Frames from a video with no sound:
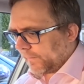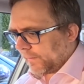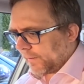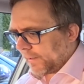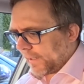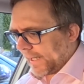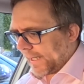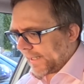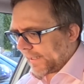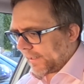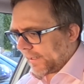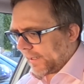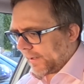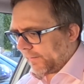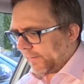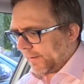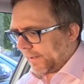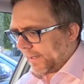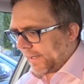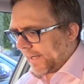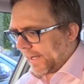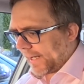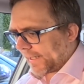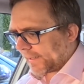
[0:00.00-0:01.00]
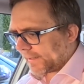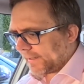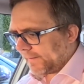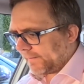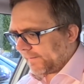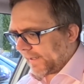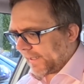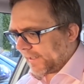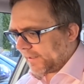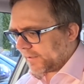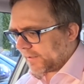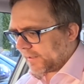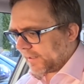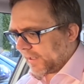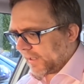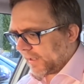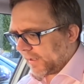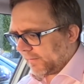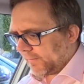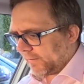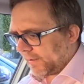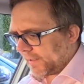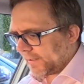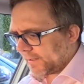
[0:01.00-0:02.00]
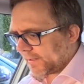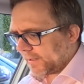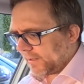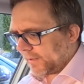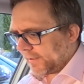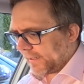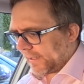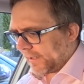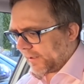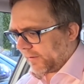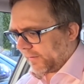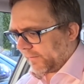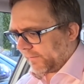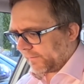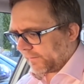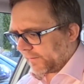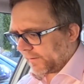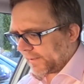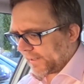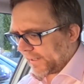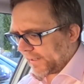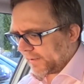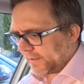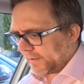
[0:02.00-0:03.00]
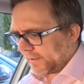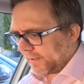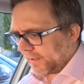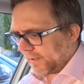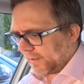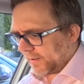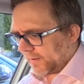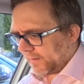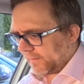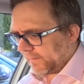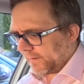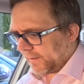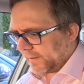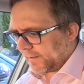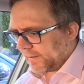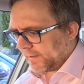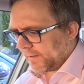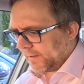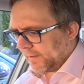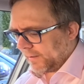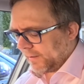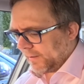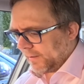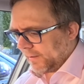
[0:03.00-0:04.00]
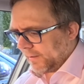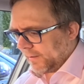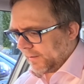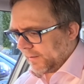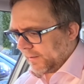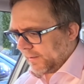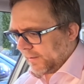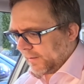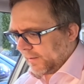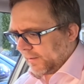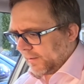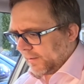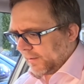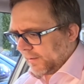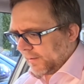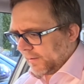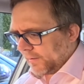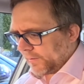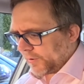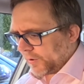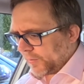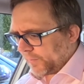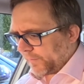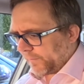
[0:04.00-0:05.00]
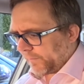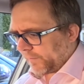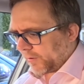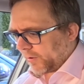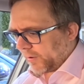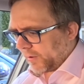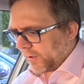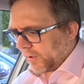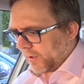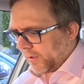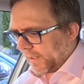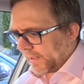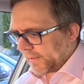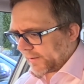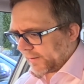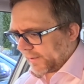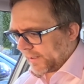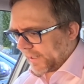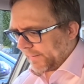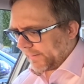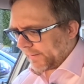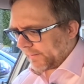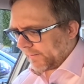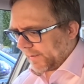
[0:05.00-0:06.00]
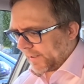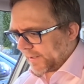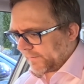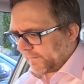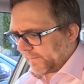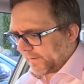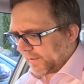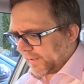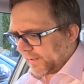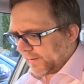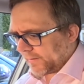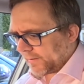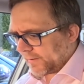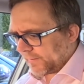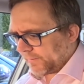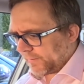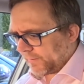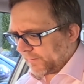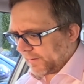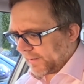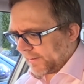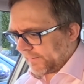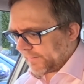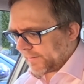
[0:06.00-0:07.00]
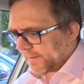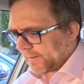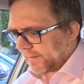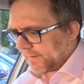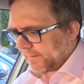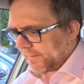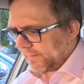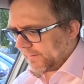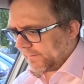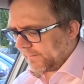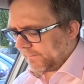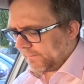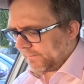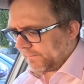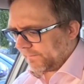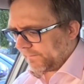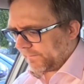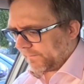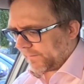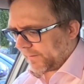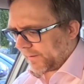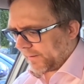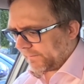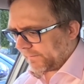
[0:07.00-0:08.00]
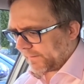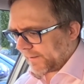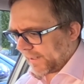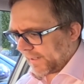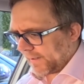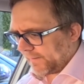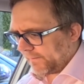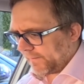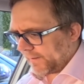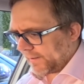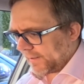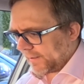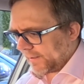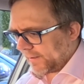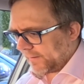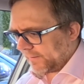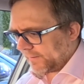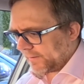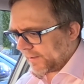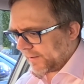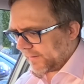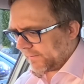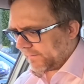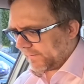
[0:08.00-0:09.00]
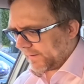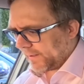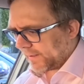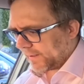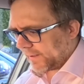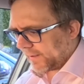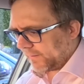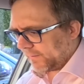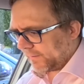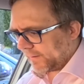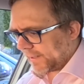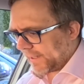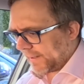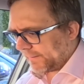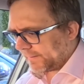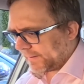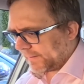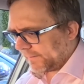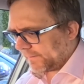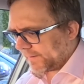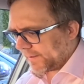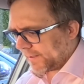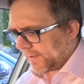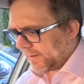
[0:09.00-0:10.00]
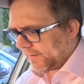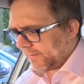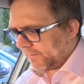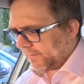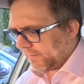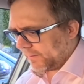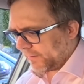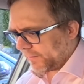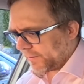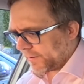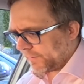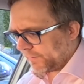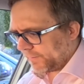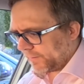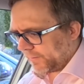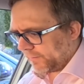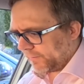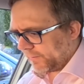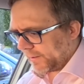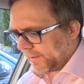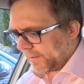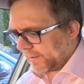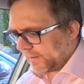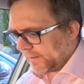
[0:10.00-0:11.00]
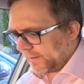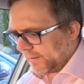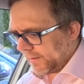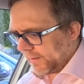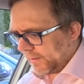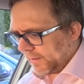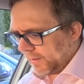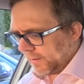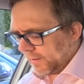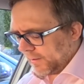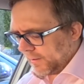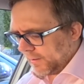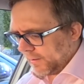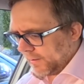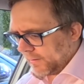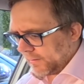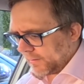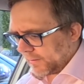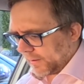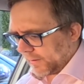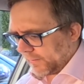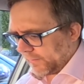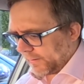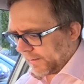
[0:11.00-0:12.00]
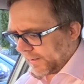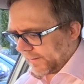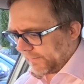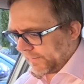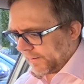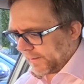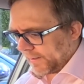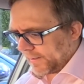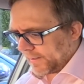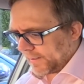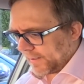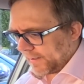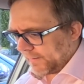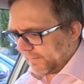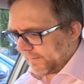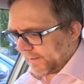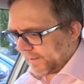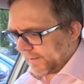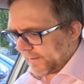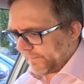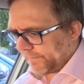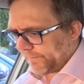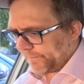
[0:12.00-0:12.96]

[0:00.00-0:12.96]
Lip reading: Active HDR. Well, let's turn that off, because HDR is suitable for high dynamic range video, support up to 5K videos. No thank you. Adaptive tone, not supported. Don't know what that means anyway.